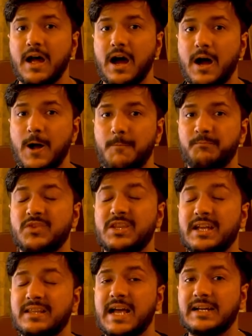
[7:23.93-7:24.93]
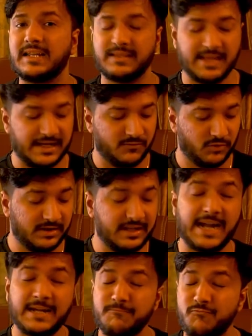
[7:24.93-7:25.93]
That
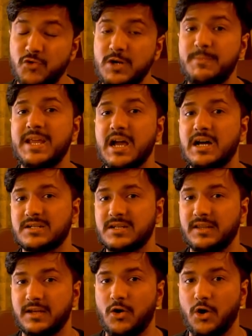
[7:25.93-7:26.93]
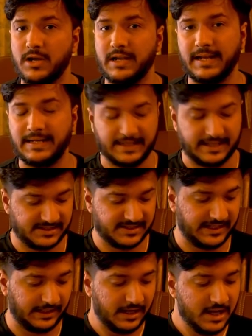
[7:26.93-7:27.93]
would be asked in the online test,
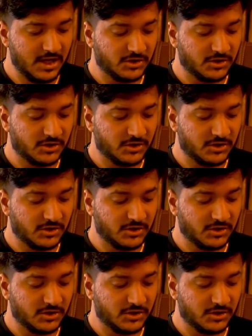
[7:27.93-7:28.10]
right?